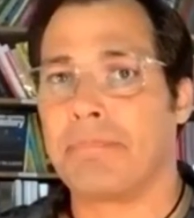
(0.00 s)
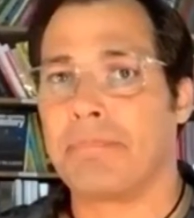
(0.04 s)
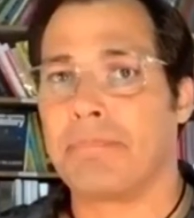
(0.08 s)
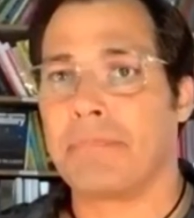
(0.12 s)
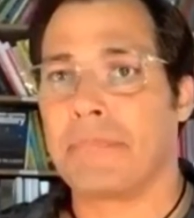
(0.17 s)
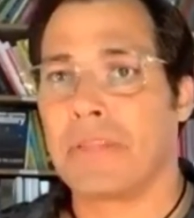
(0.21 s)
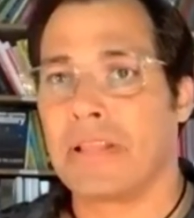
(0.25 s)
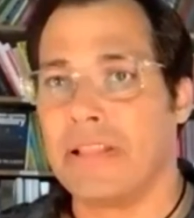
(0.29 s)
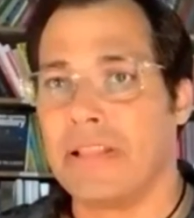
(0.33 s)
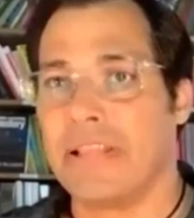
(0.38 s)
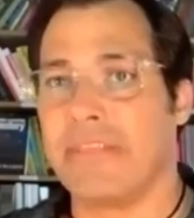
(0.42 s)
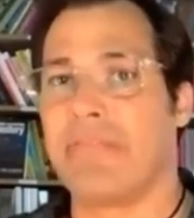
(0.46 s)

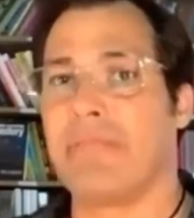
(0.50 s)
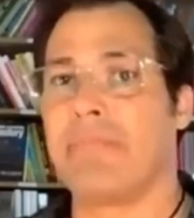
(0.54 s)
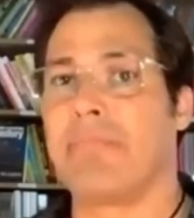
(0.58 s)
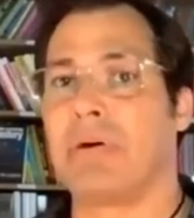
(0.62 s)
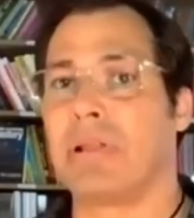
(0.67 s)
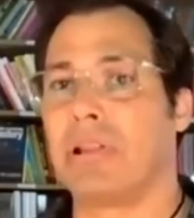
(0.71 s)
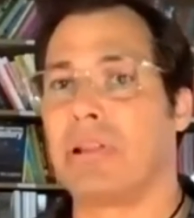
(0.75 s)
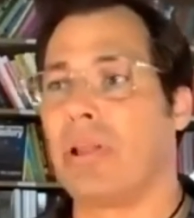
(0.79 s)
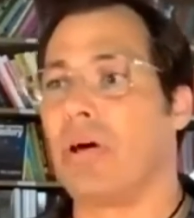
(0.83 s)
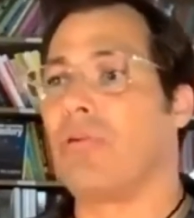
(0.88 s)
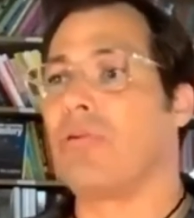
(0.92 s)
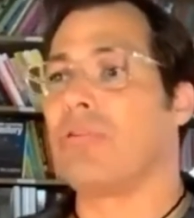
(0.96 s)
living
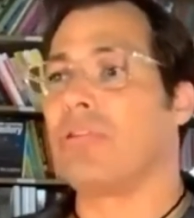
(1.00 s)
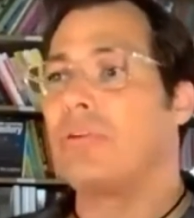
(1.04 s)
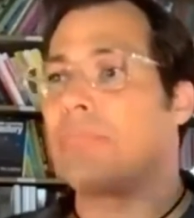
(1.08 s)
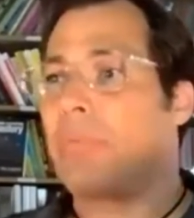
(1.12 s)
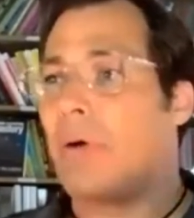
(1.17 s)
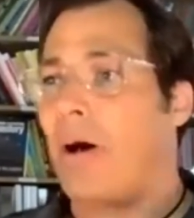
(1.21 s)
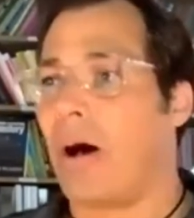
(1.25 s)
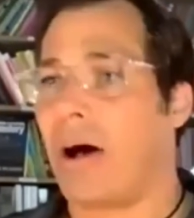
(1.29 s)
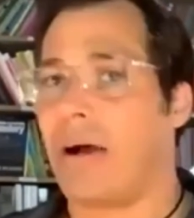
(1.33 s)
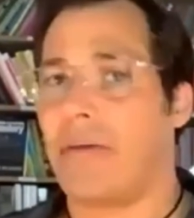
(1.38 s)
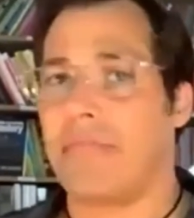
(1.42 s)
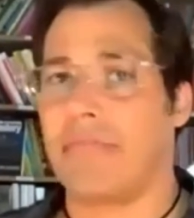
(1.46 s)
below the
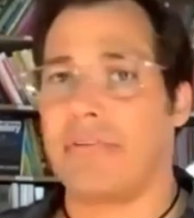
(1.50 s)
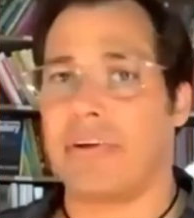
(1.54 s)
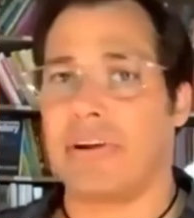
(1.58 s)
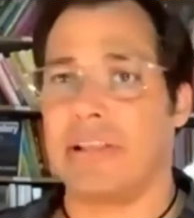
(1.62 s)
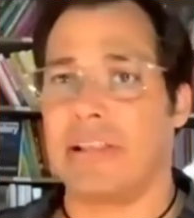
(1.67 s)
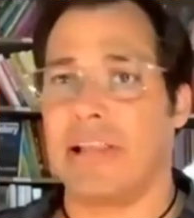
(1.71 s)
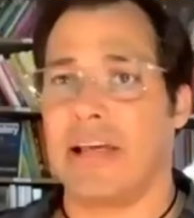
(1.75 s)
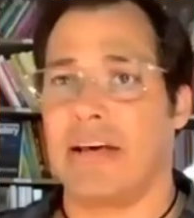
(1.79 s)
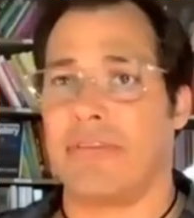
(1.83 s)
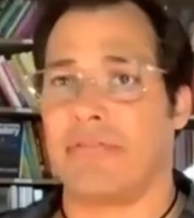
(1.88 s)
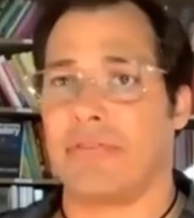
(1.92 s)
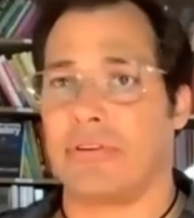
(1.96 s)
poverty
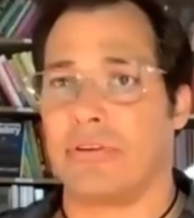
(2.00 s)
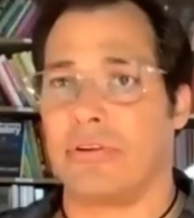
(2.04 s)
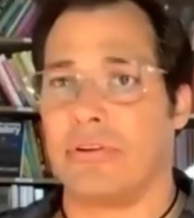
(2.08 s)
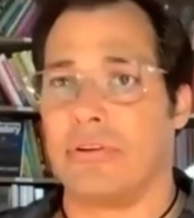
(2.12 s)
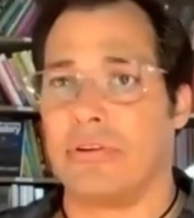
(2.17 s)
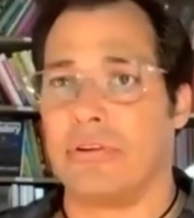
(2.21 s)
level.